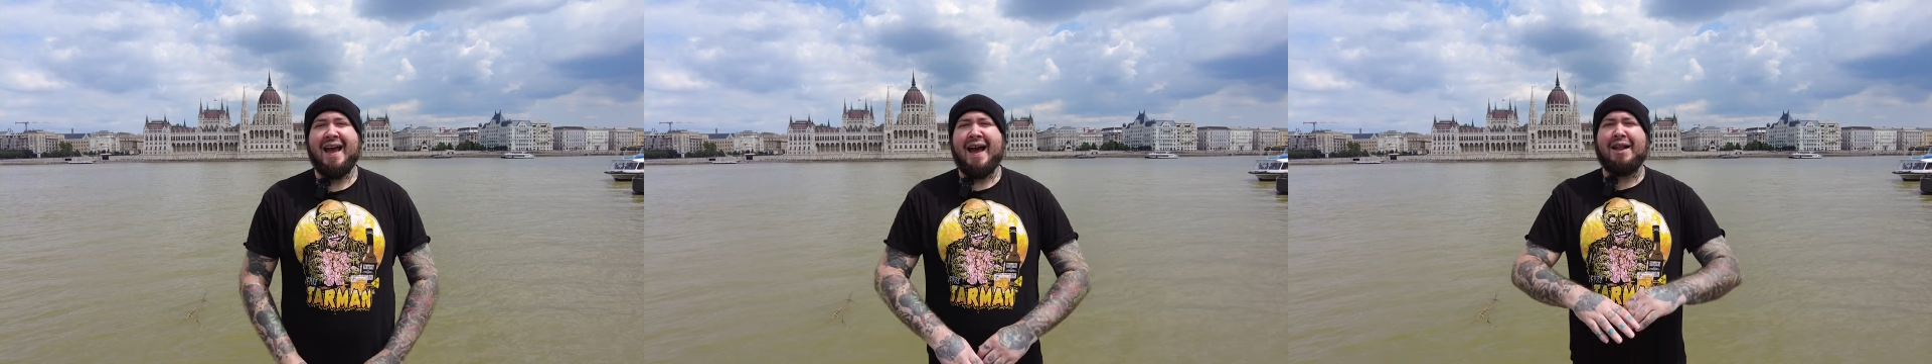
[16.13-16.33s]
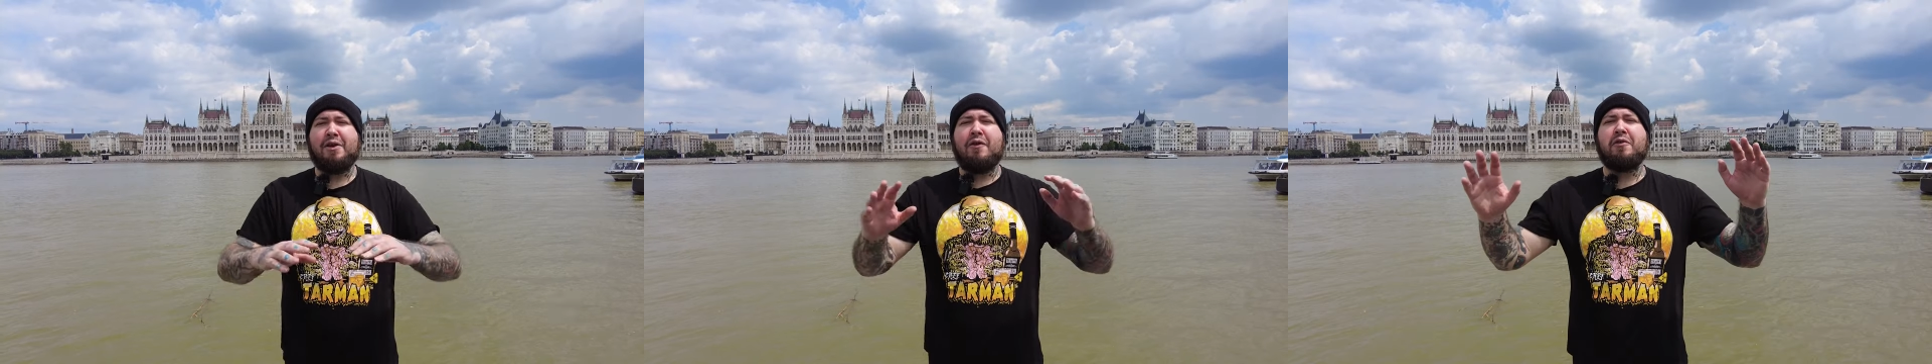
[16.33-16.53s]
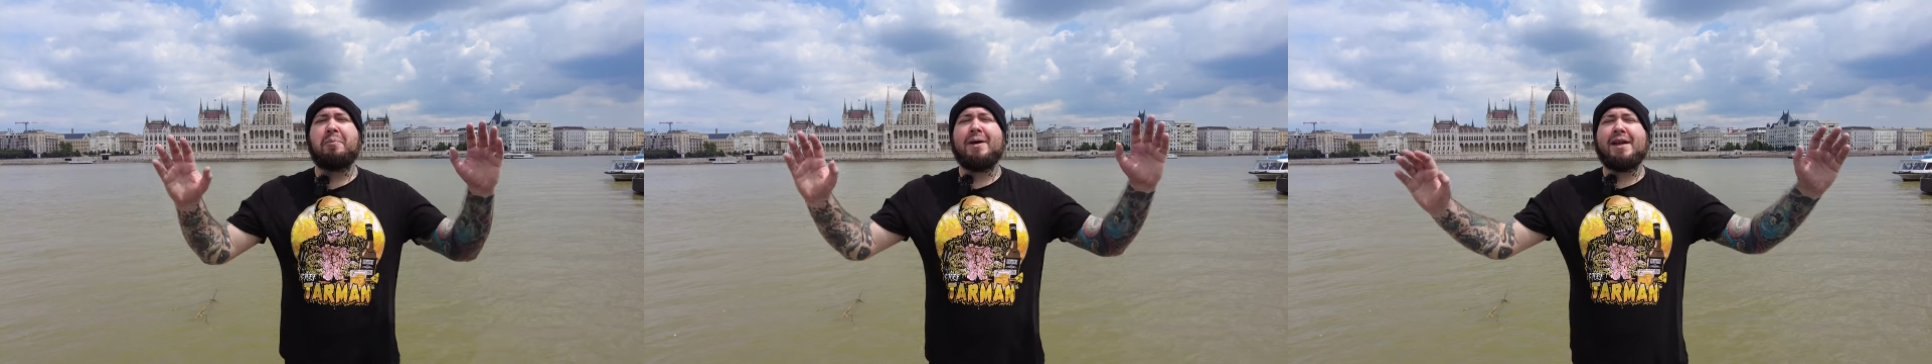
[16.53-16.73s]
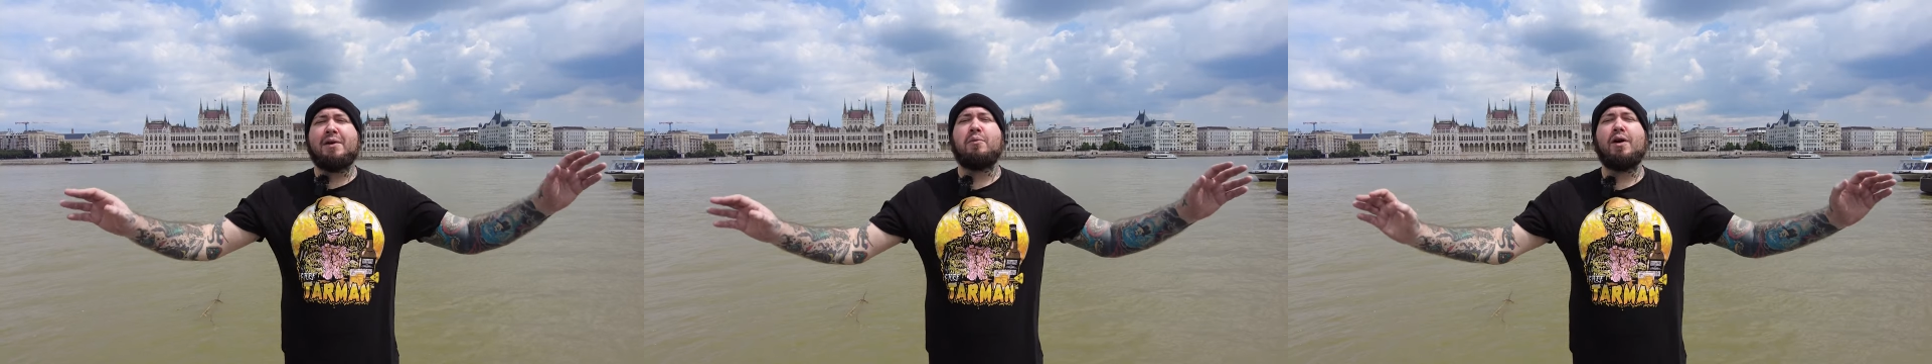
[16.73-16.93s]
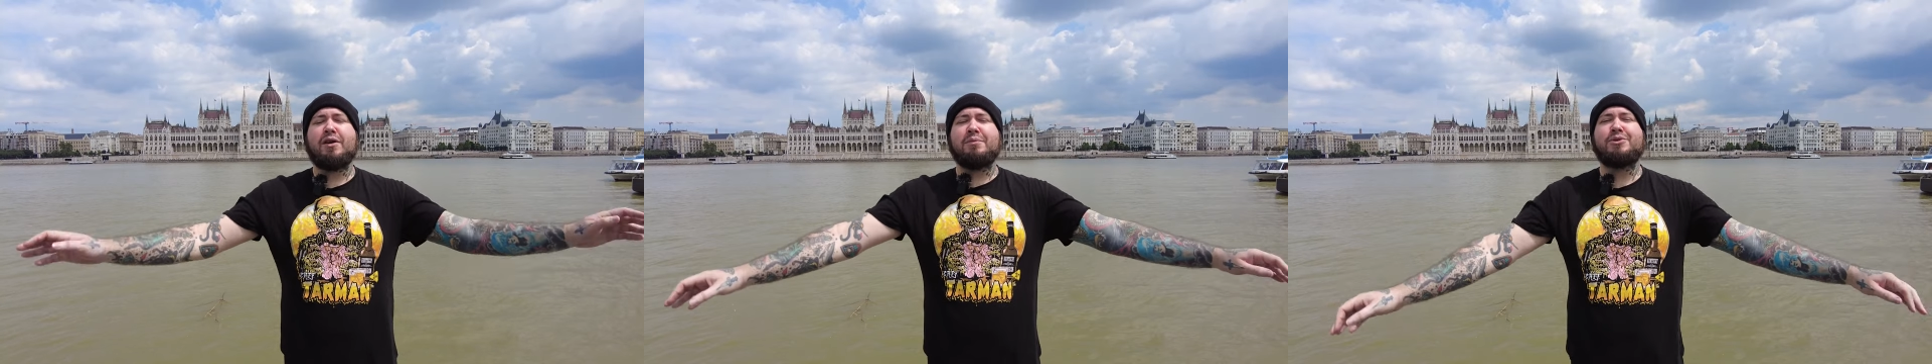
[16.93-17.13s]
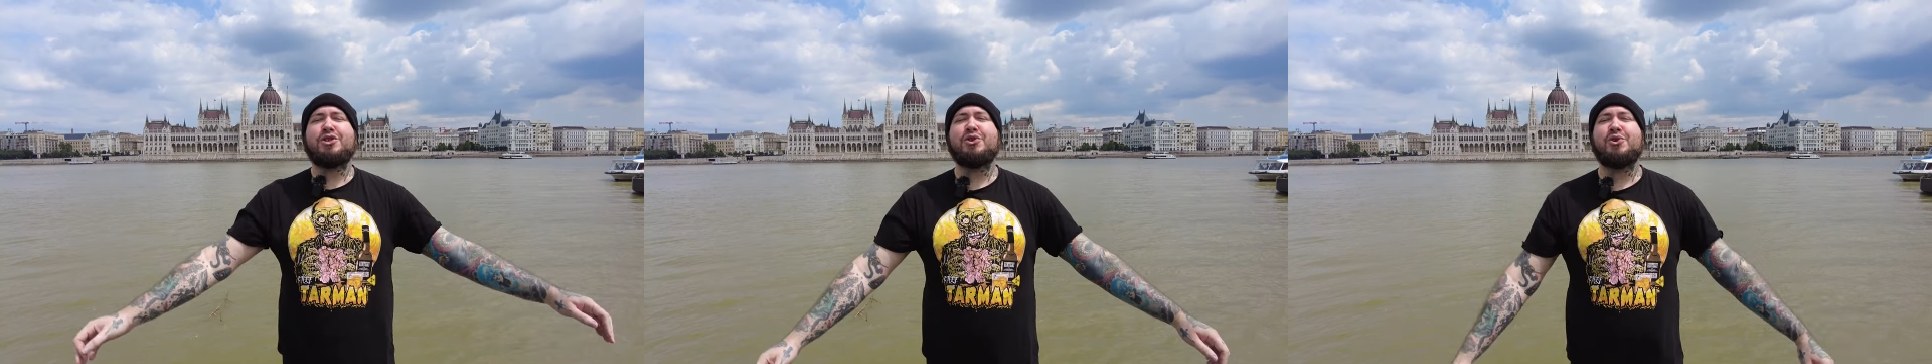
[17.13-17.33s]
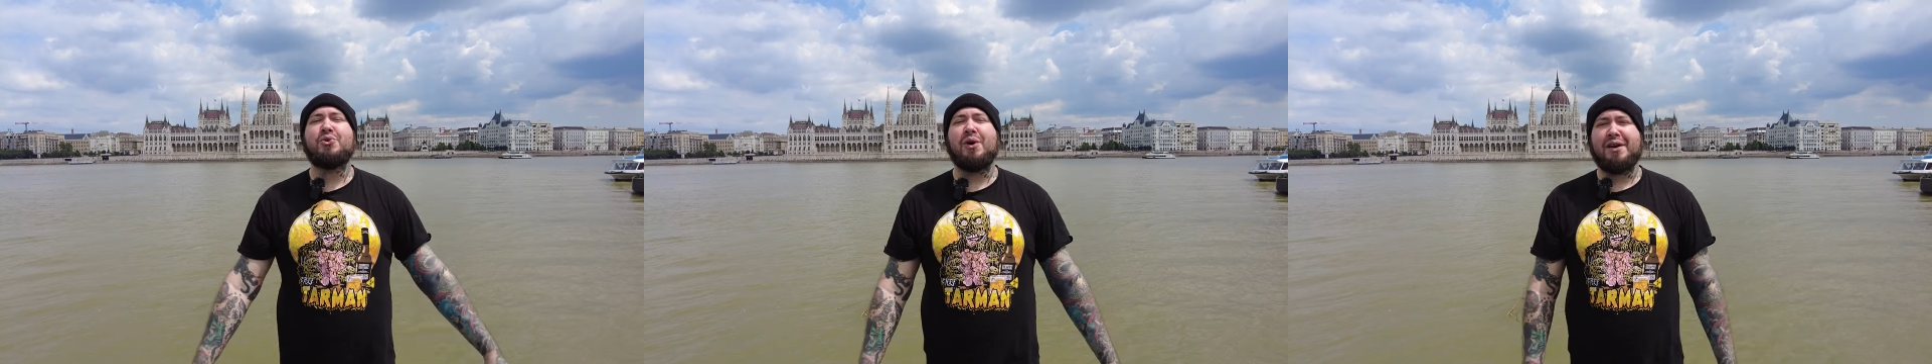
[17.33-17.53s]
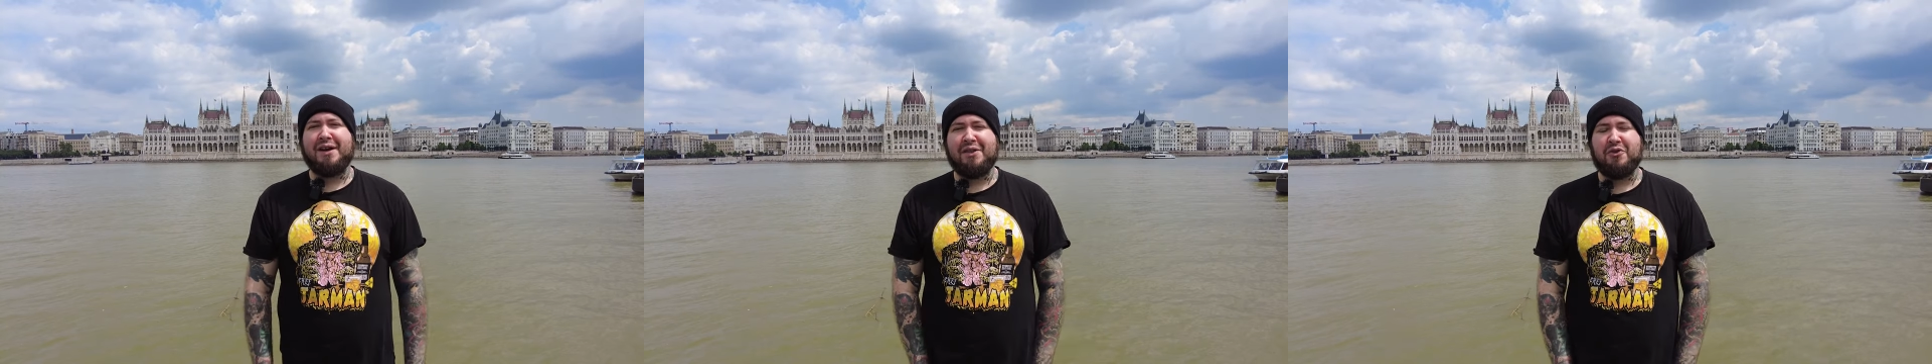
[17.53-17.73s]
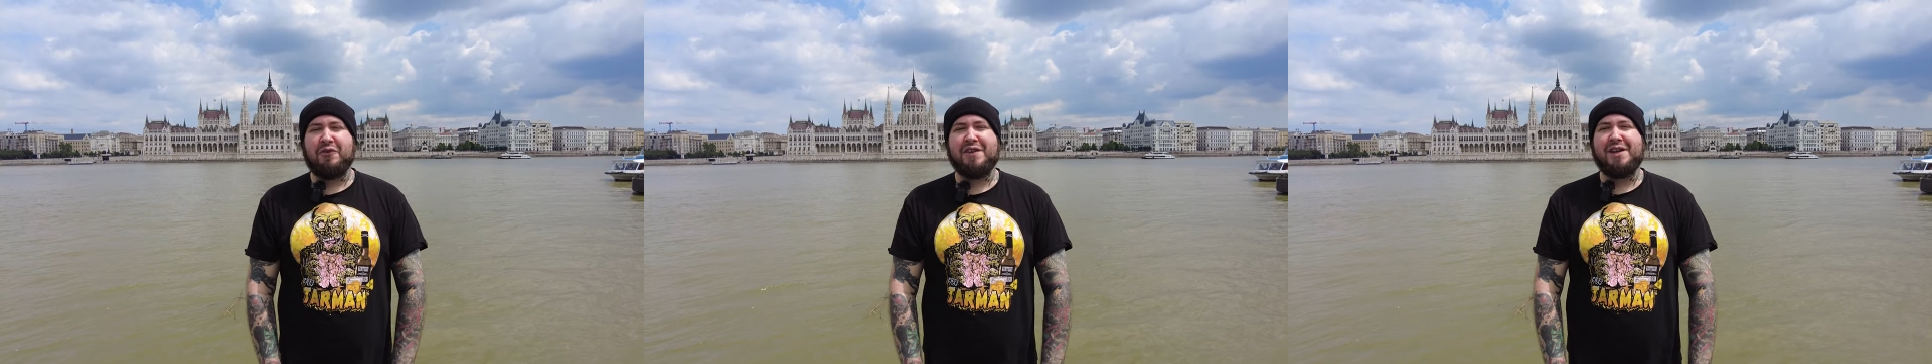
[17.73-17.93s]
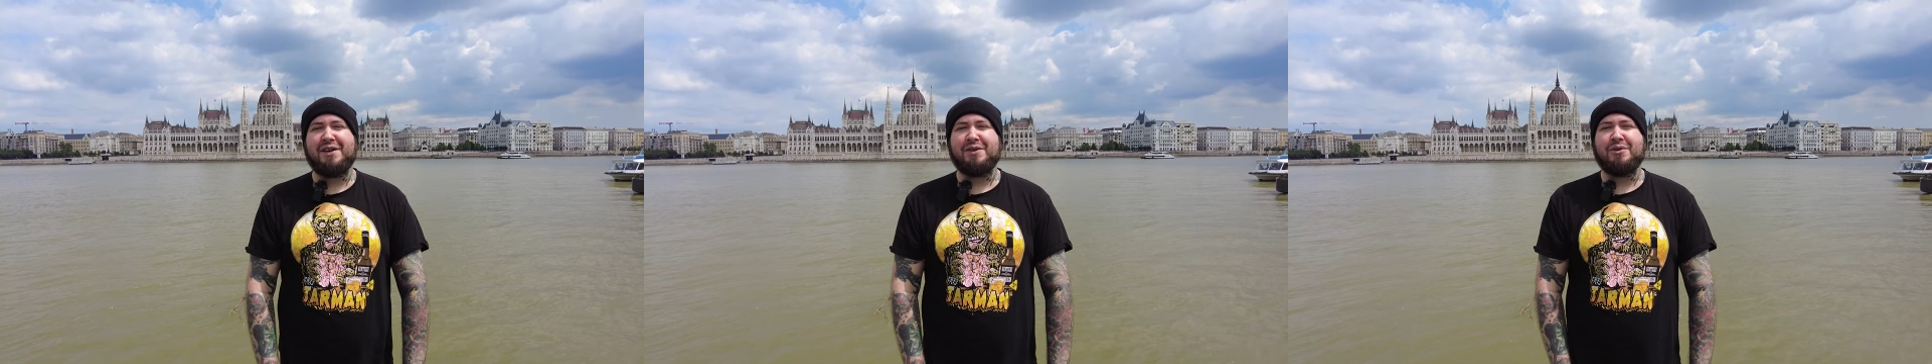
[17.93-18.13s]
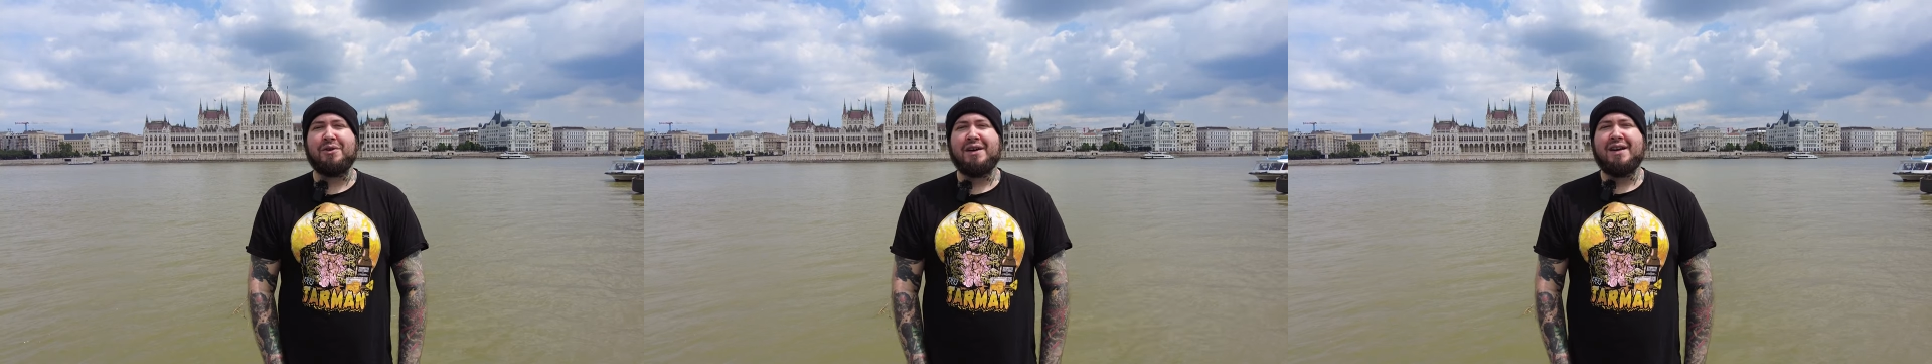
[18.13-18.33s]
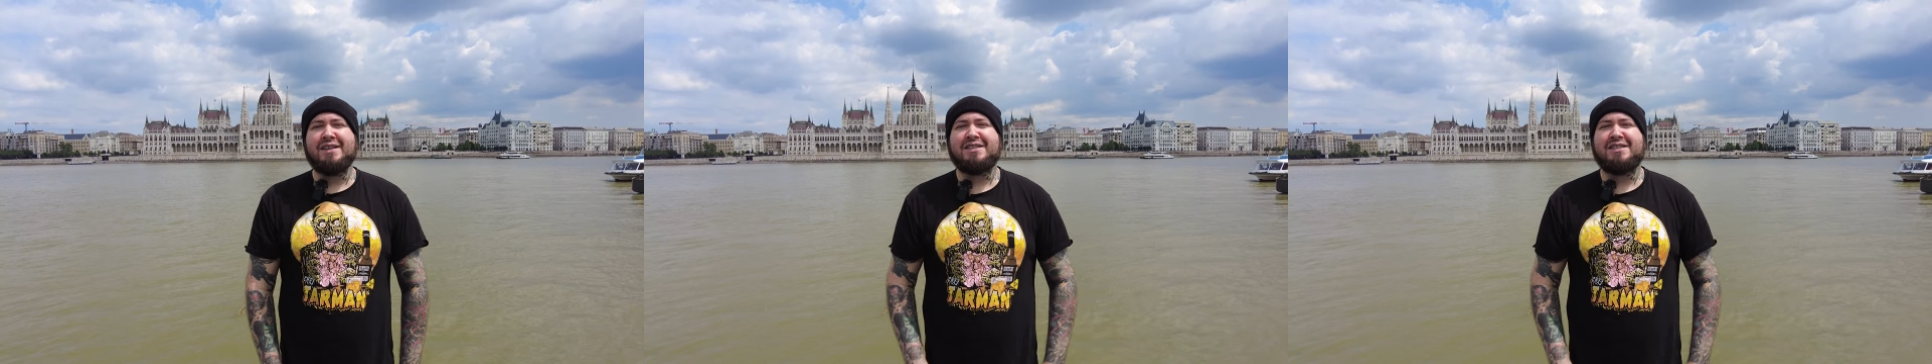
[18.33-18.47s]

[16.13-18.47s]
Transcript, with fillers: Hello everybody and welcome to another video.